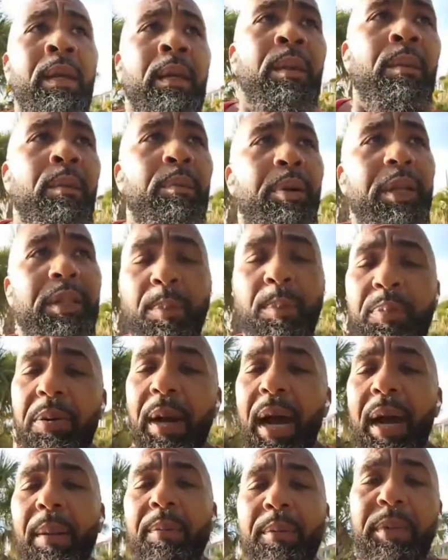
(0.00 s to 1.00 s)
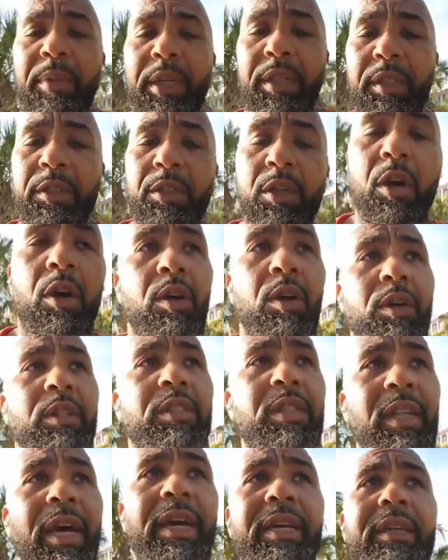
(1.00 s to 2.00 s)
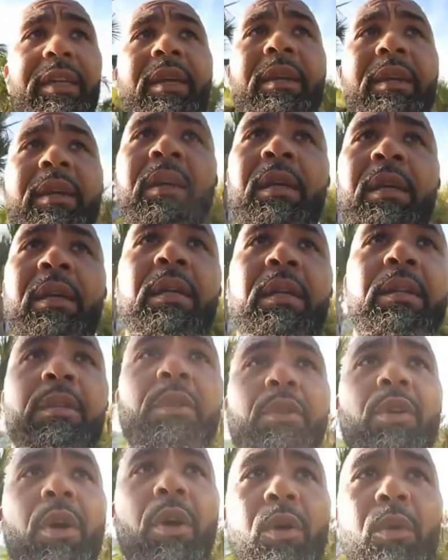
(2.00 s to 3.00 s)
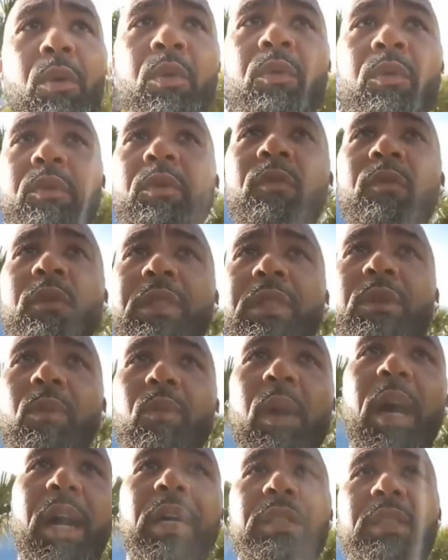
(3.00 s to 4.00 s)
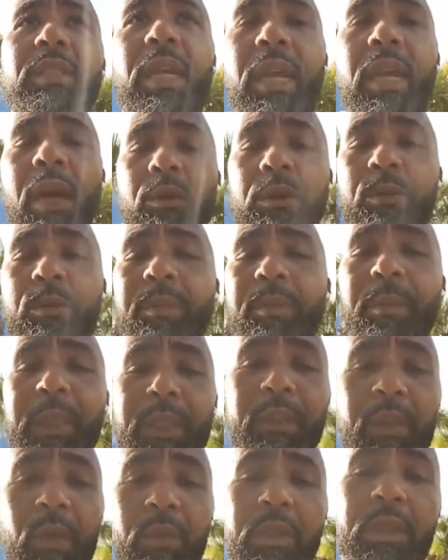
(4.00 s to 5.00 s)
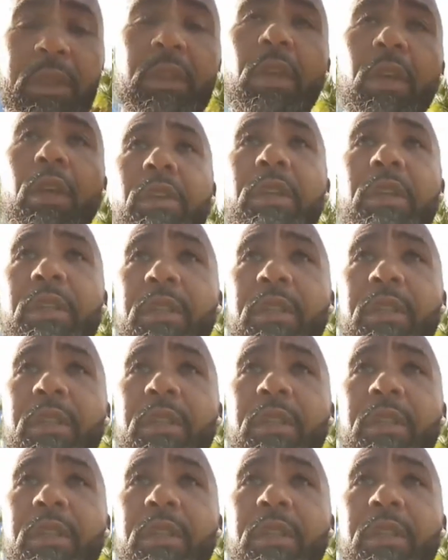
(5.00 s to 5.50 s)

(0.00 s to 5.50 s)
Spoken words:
But the problem is, y'all, it's like, you know, the reason why I say I was been so discouraged